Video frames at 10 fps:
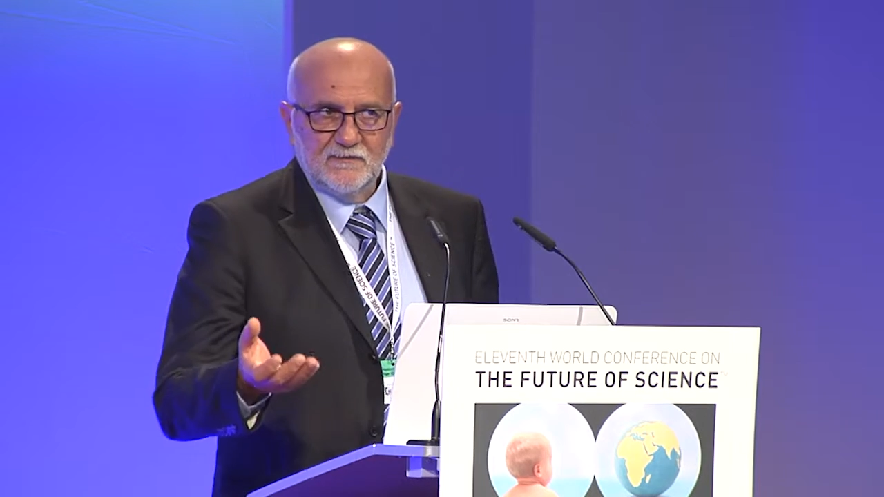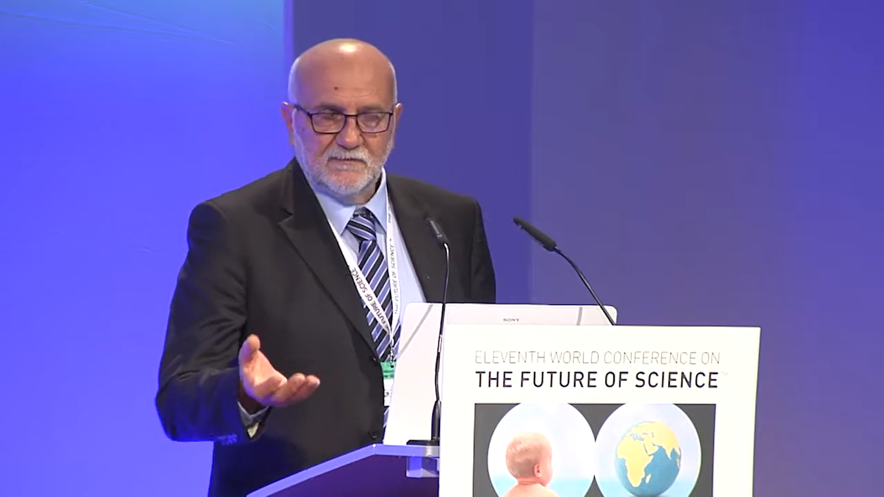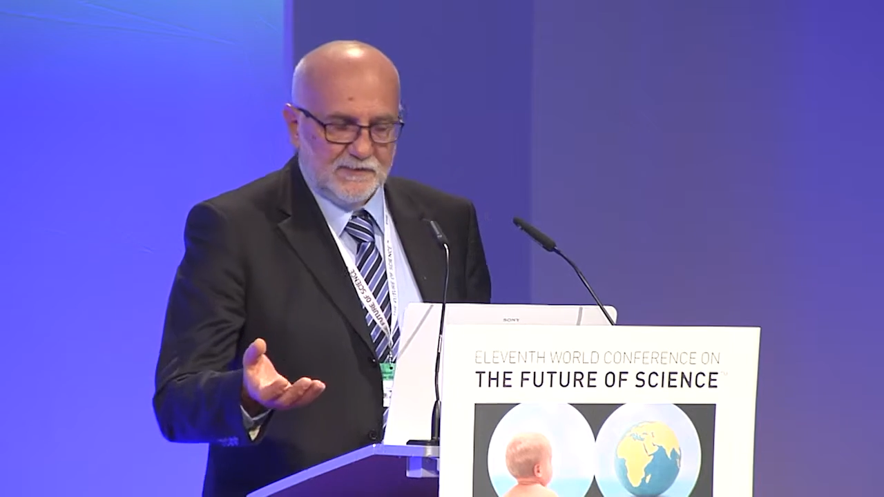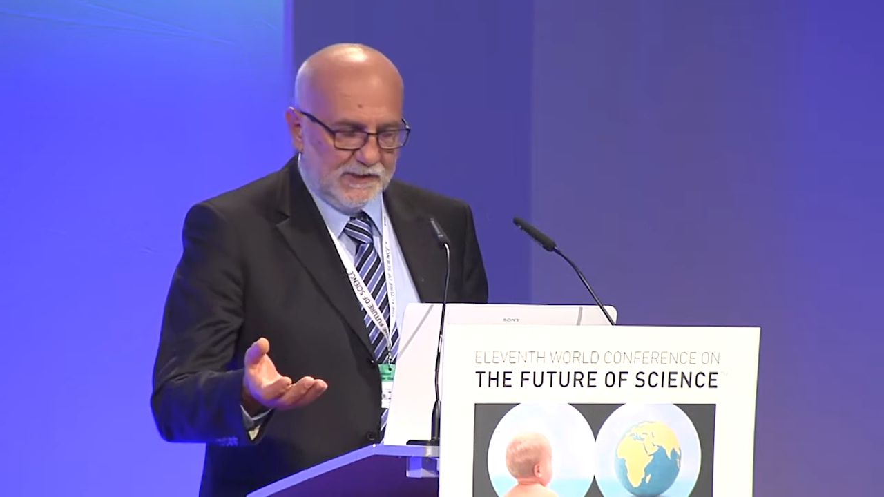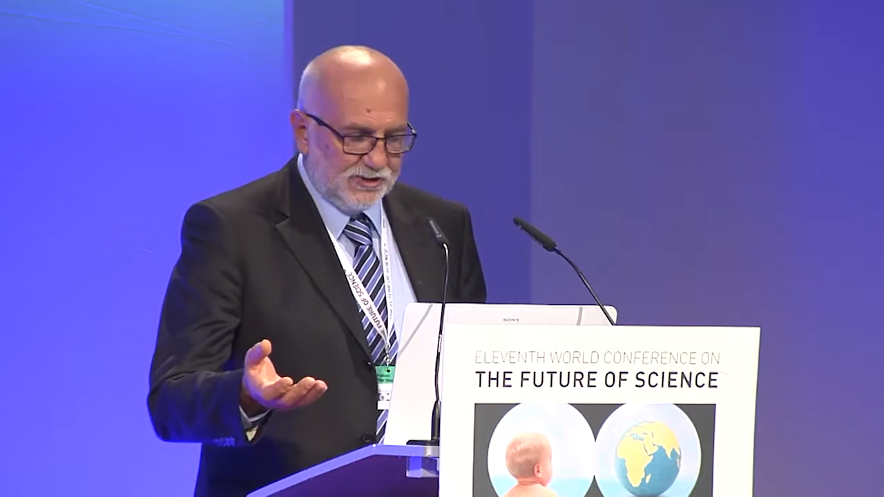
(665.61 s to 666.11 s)

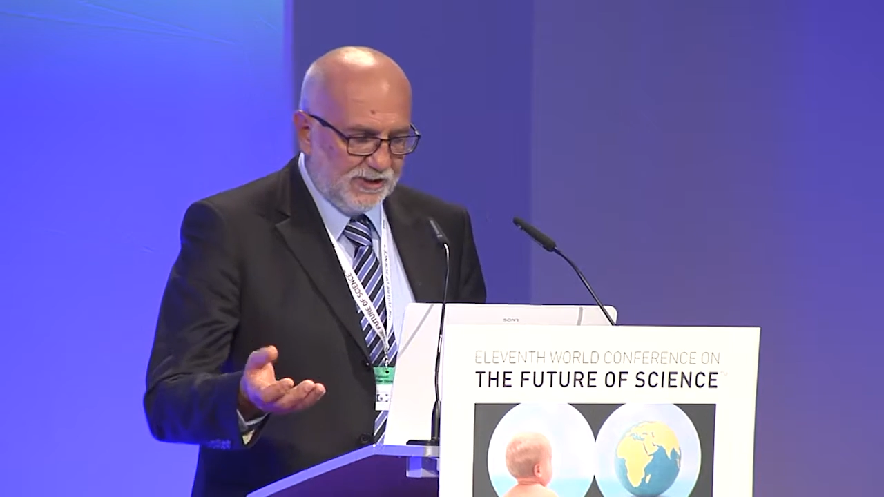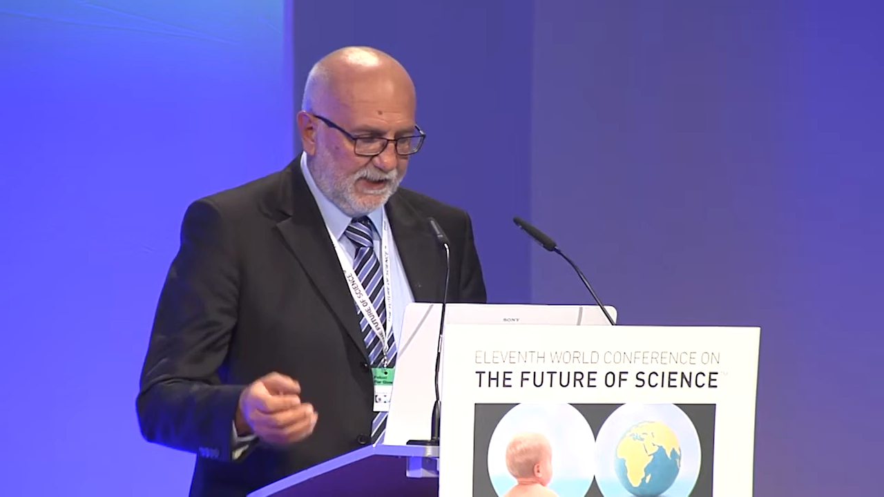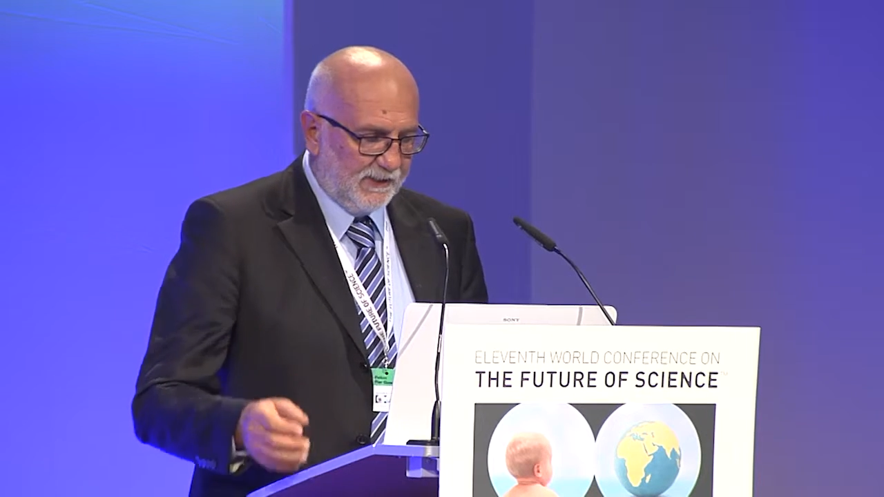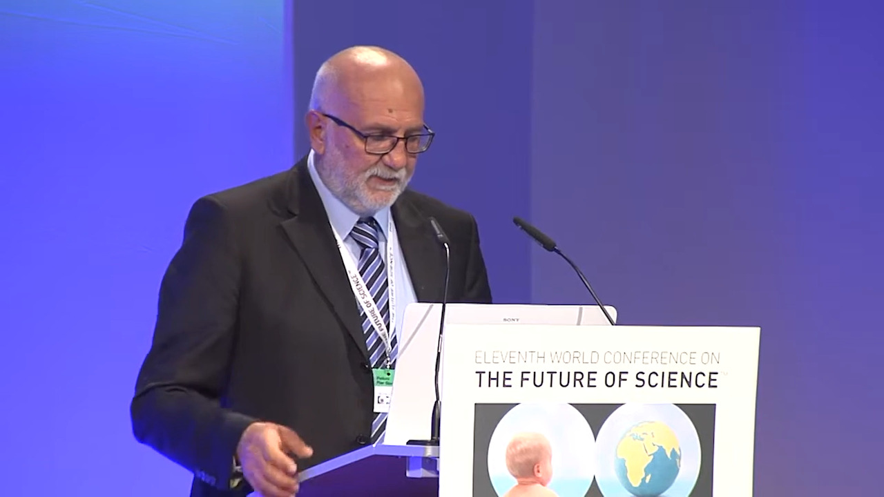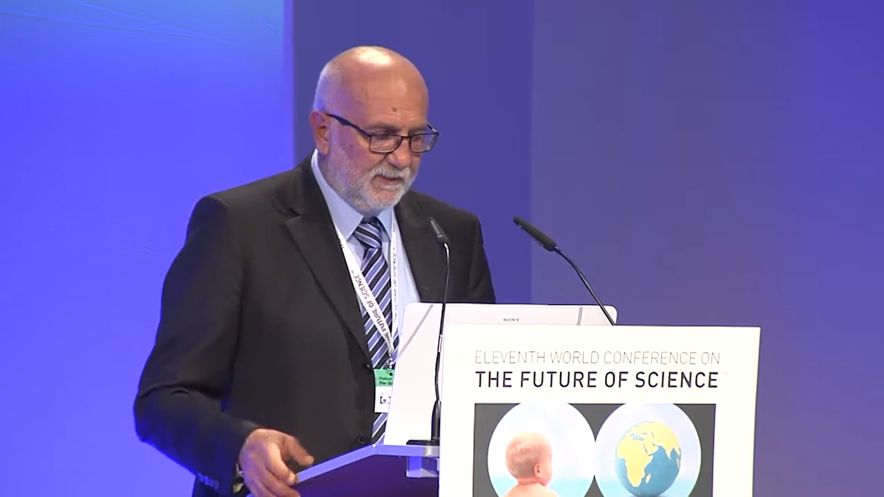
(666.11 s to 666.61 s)
always
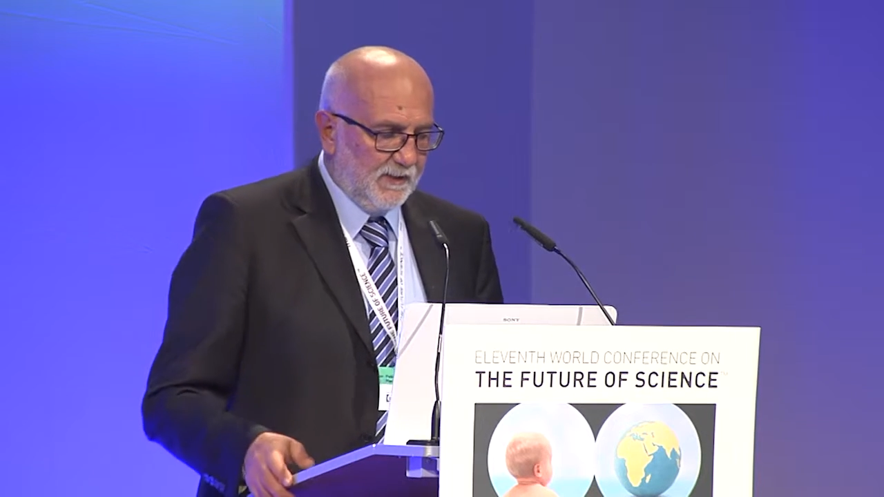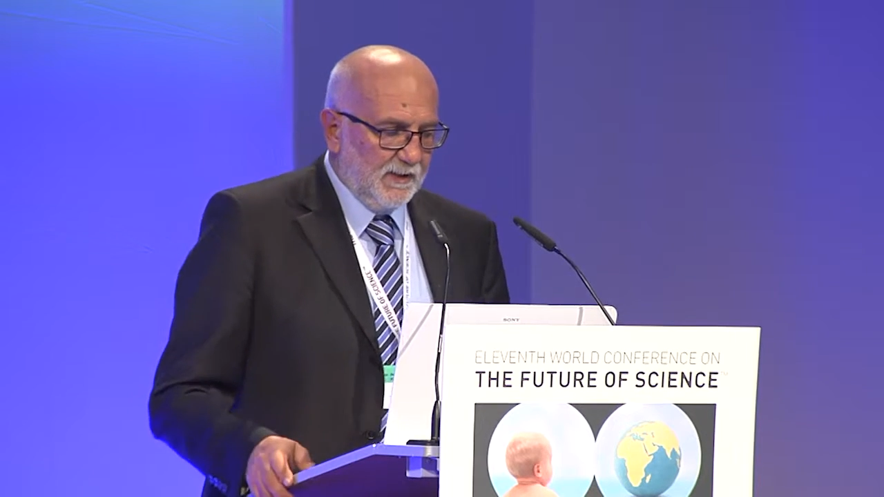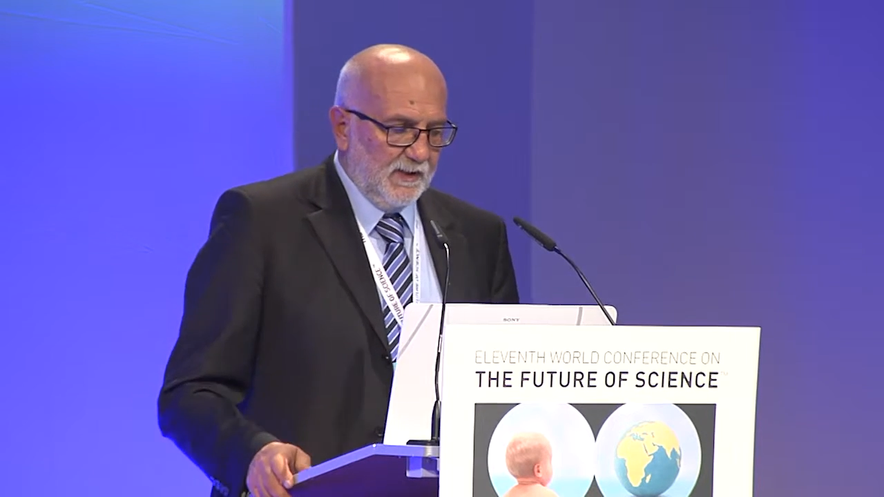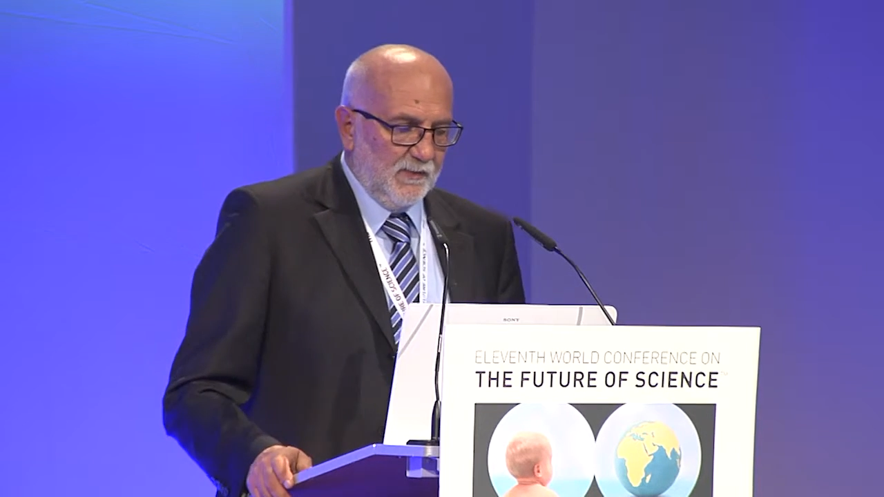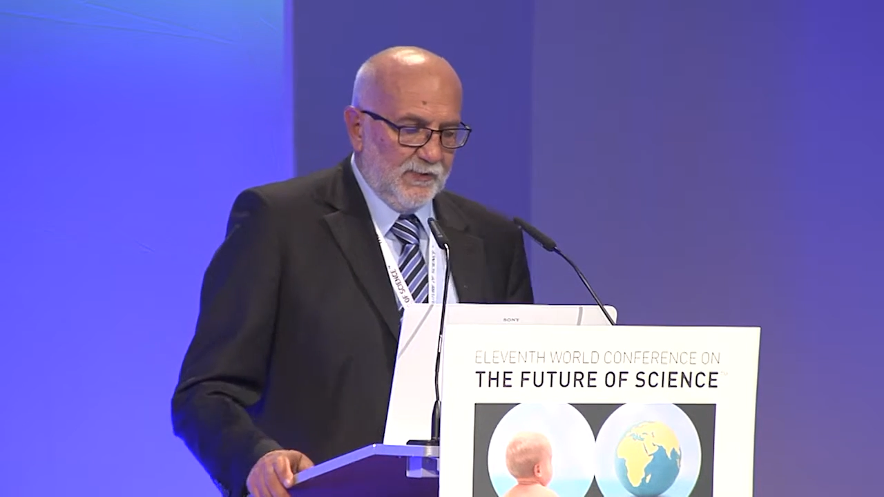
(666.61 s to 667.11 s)
according
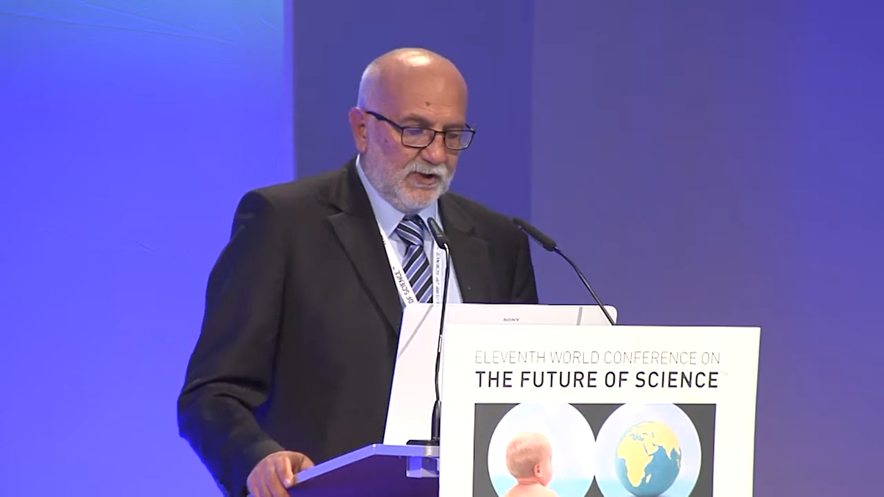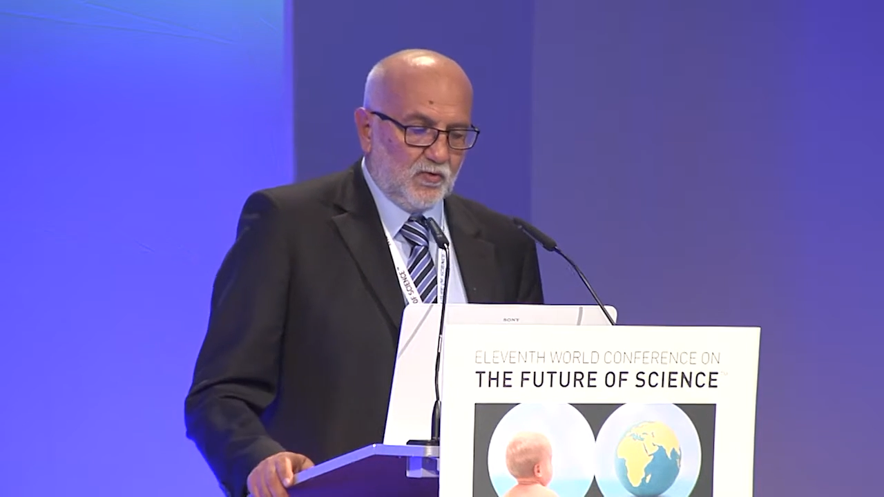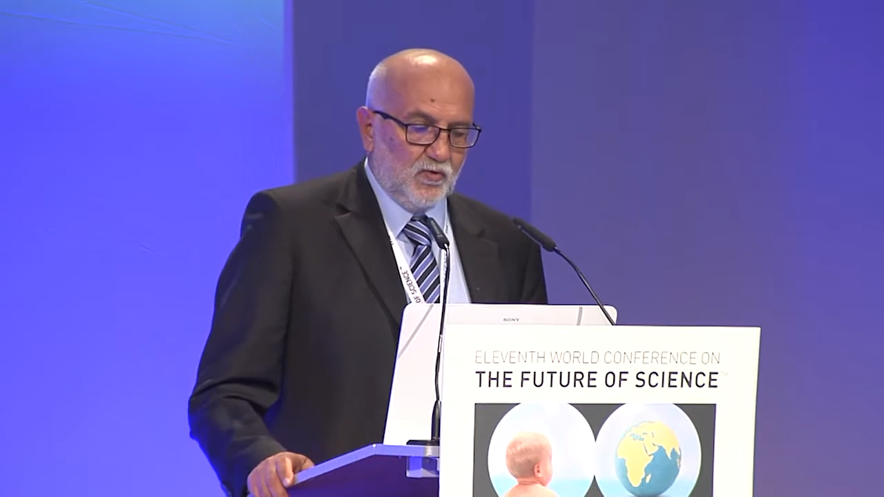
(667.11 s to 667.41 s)
to